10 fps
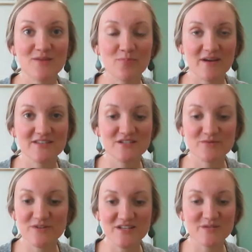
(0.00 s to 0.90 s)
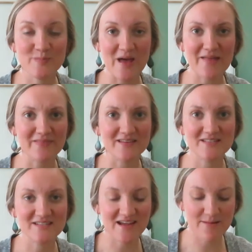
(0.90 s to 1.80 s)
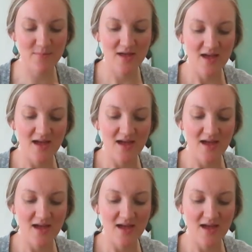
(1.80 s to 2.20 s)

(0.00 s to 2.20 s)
the prices weren't as bad this time.